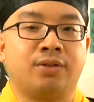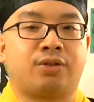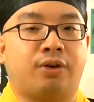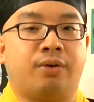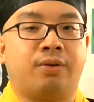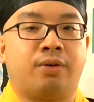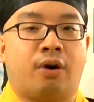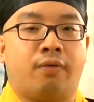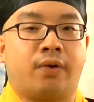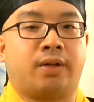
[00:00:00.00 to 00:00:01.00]
So
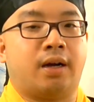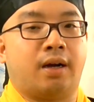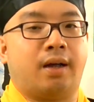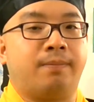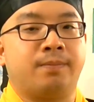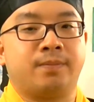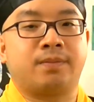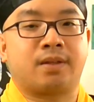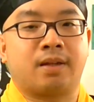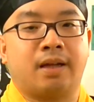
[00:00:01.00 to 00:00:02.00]
over time,
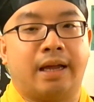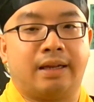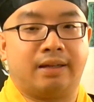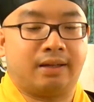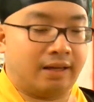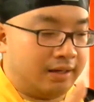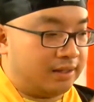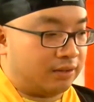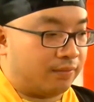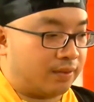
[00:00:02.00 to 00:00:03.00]
at
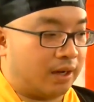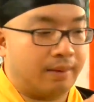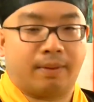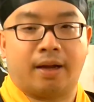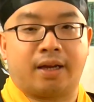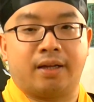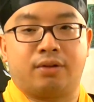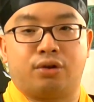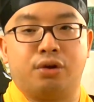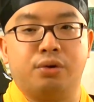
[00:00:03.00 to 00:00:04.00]
least over time, I can
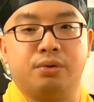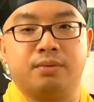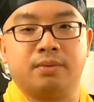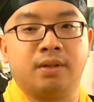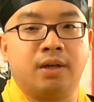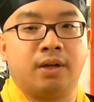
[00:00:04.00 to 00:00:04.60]
tune